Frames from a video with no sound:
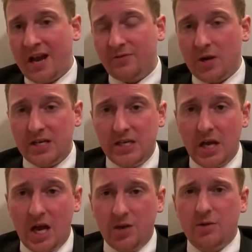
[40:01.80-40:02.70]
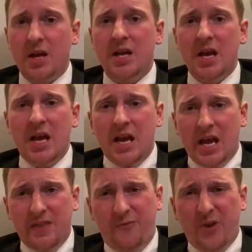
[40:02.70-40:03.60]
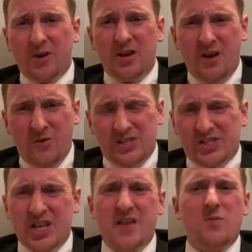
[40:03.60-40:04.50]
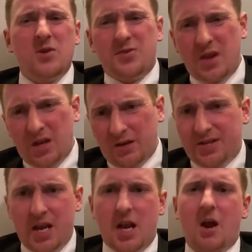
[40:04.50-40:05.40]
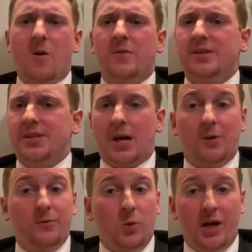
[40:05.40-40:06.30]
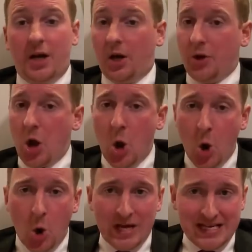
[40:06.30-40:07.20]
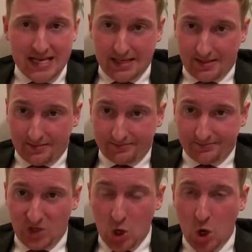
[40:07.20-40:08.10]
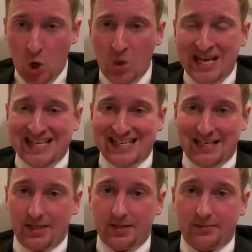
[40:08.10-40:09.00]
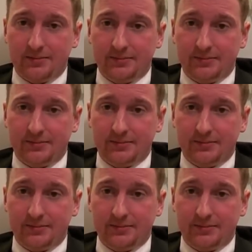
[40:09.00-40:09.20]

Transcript: after 1800, and they figured, you know, this slavery thing, it'll take care of itself. Well, no, it didn't. No, it didn't.